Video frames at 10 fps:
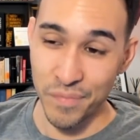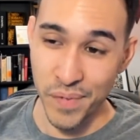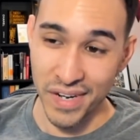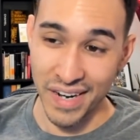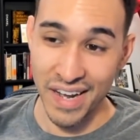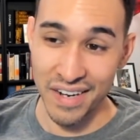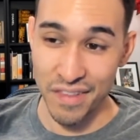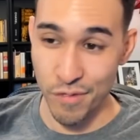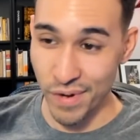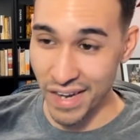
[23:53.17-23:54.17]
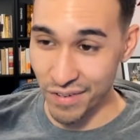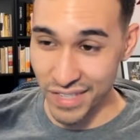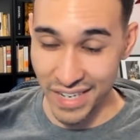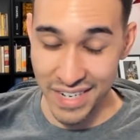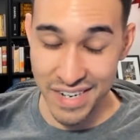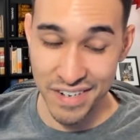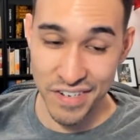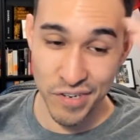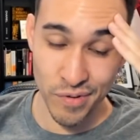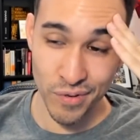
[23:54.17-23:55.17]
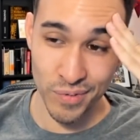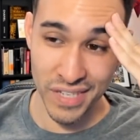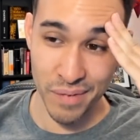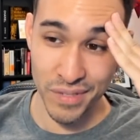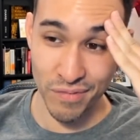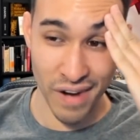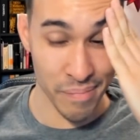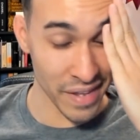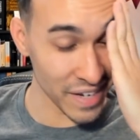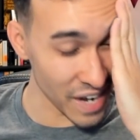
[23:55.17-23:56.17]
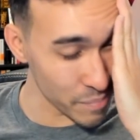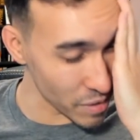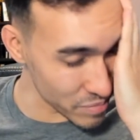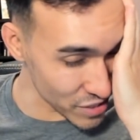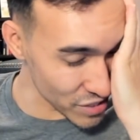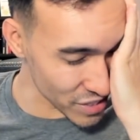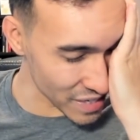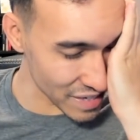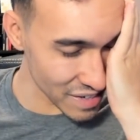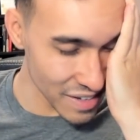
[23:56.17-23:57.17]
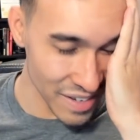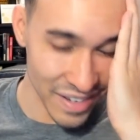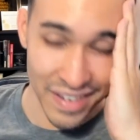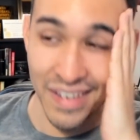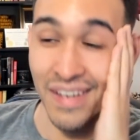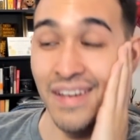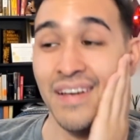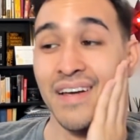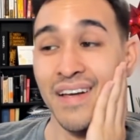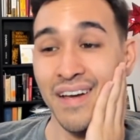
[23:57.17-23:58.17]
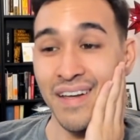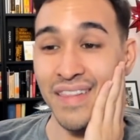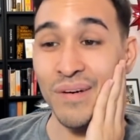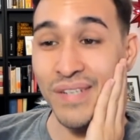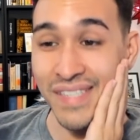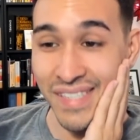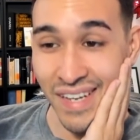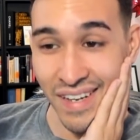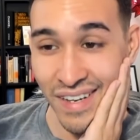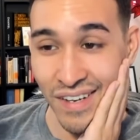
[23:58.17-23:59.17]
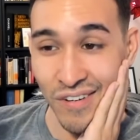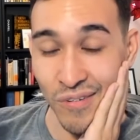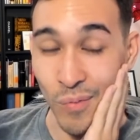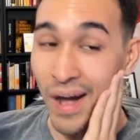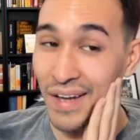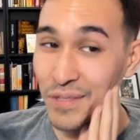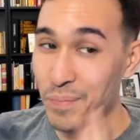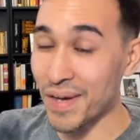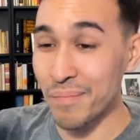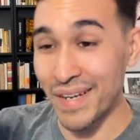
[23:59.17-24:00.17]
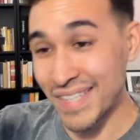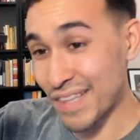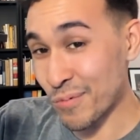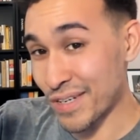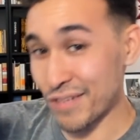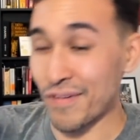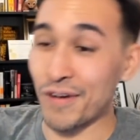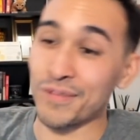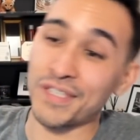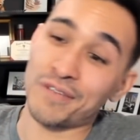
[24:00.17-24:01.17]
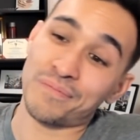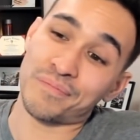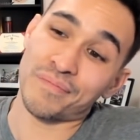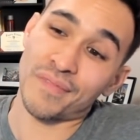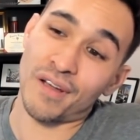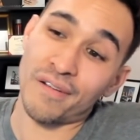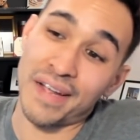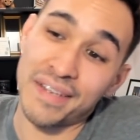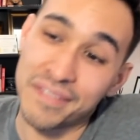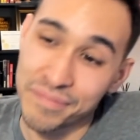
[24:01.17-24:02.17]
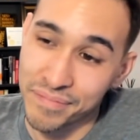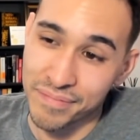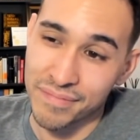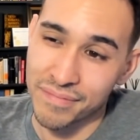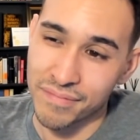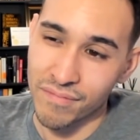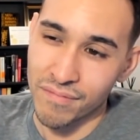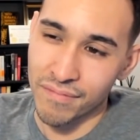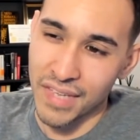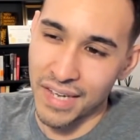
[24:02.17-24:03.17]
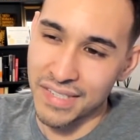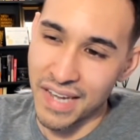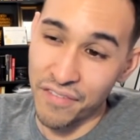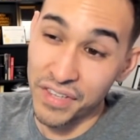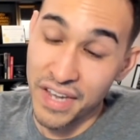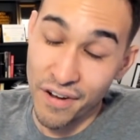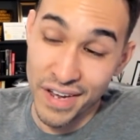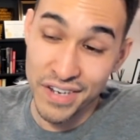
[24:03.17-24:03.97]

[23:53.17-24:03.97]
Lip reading: but I got into the 3 counters that I needed to. Was able to wrap that game up. GG. That was wild, but my 10th win in a row. So, alright. Escavalier